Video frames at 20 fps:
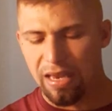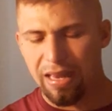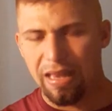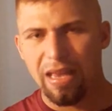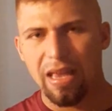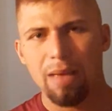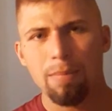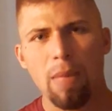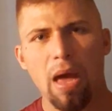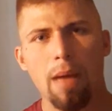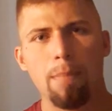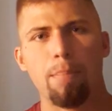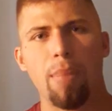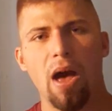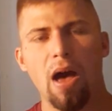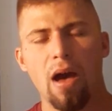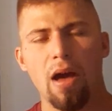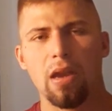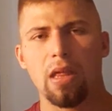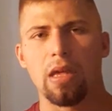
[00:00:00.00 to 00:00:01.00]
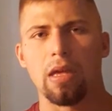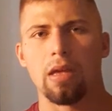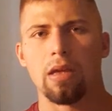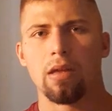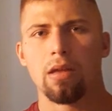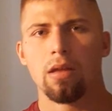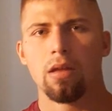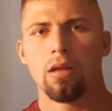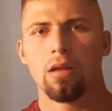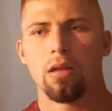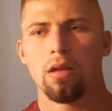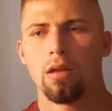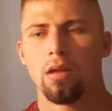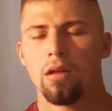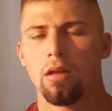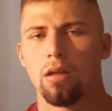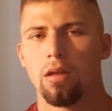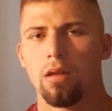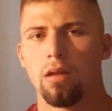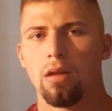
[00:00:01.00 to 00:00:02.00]
getting in my body.
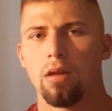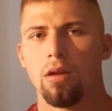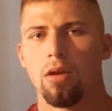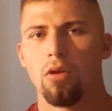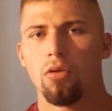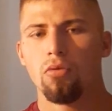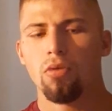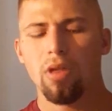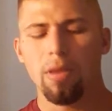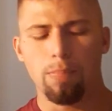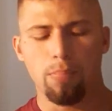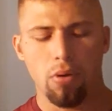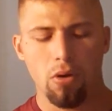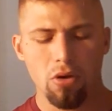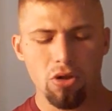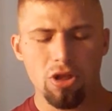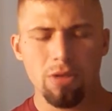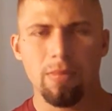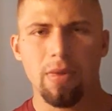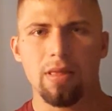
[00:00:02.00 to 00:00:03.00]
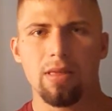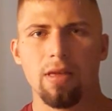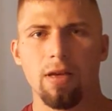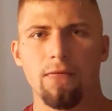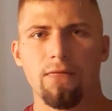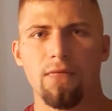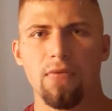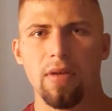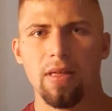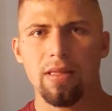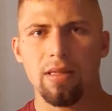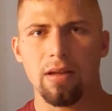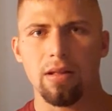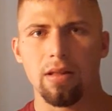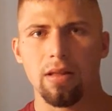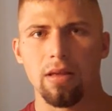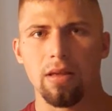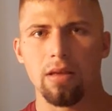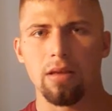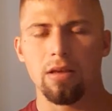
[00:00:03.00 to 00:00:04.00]
Really pushing myself
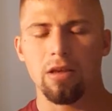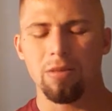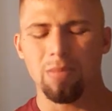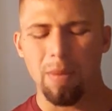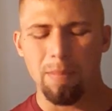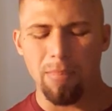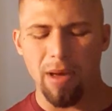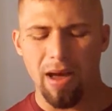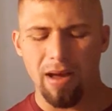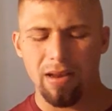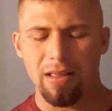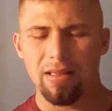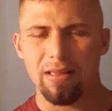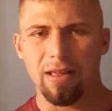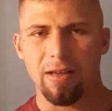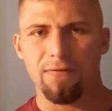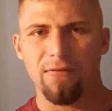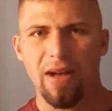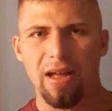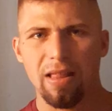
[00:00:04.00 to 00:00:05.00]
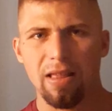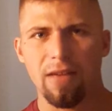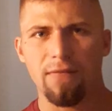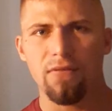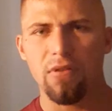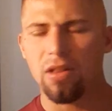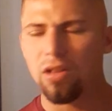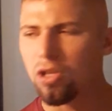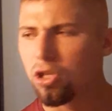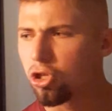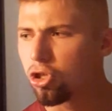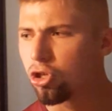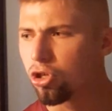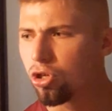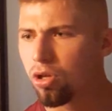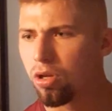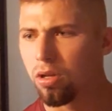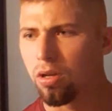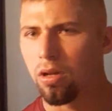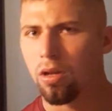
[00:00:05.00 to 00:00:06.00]
physically, because my body is like finally feeling
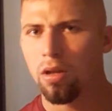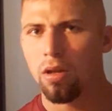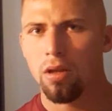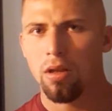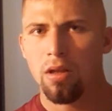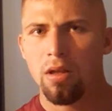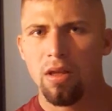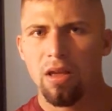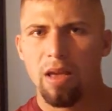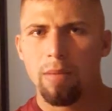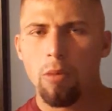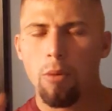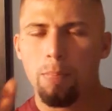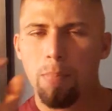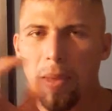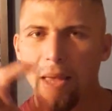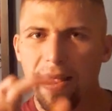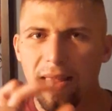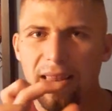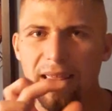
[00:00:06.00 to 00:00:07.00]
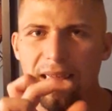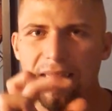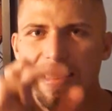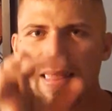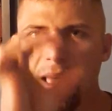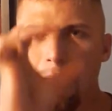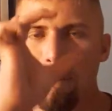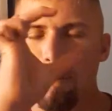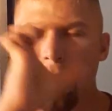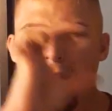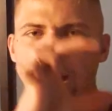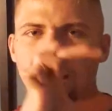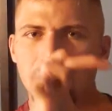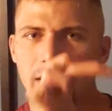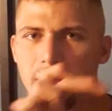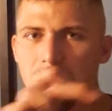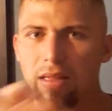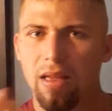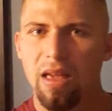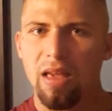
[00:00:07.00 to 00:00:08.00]
good. And mobility is that
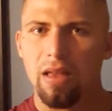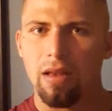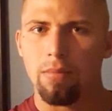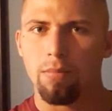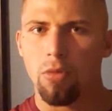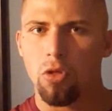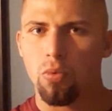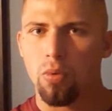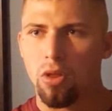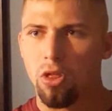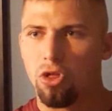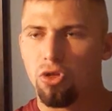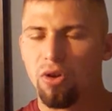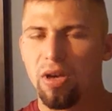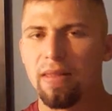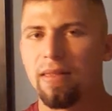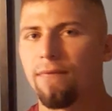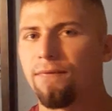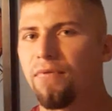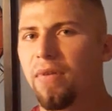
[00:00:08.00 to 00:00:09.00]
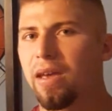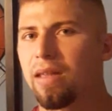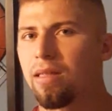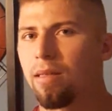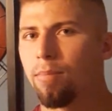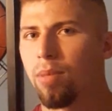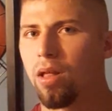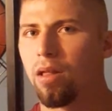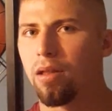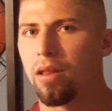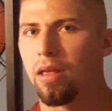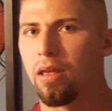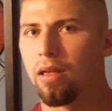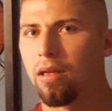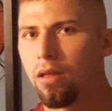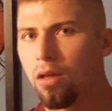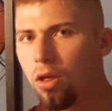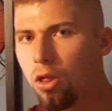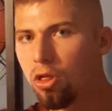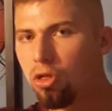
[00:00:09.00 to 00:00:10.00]
balanced state between strength and
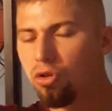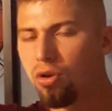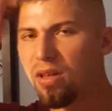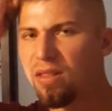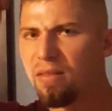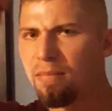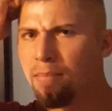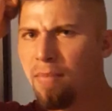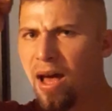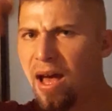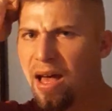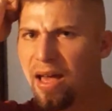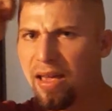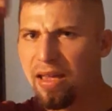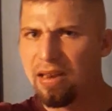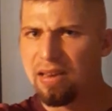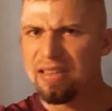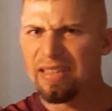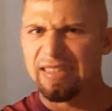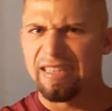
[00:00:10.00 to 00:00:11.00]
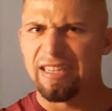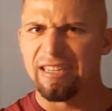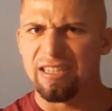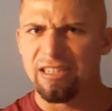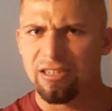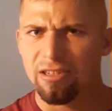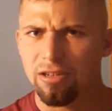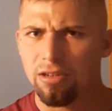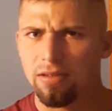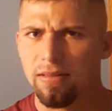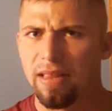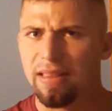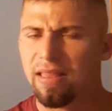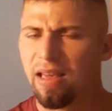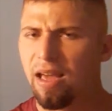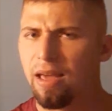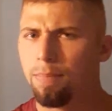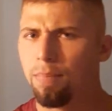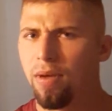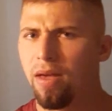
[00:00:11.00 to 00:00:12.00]
flexibility. Strength of mind, that the
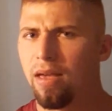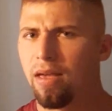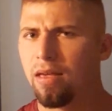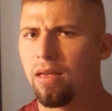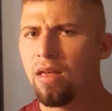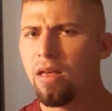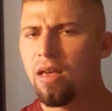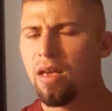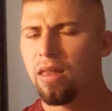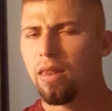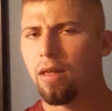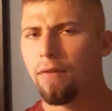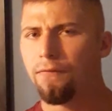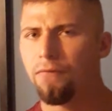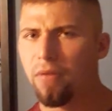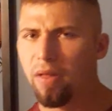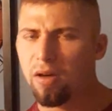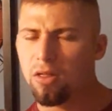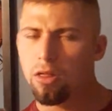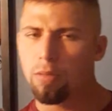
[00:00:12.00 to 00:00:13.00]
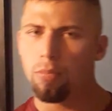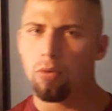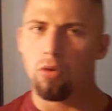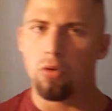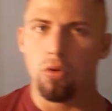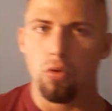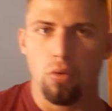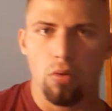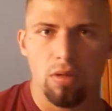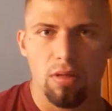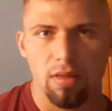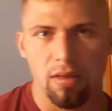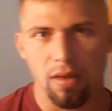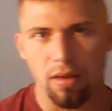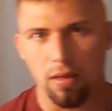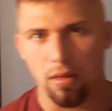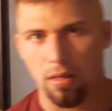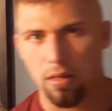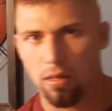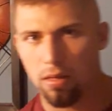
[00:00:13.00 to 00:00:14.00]
type A, that flexible
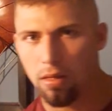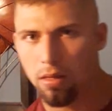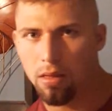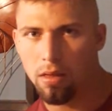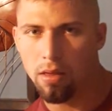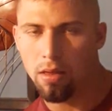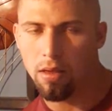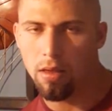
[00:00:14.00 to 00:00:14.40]
looseness.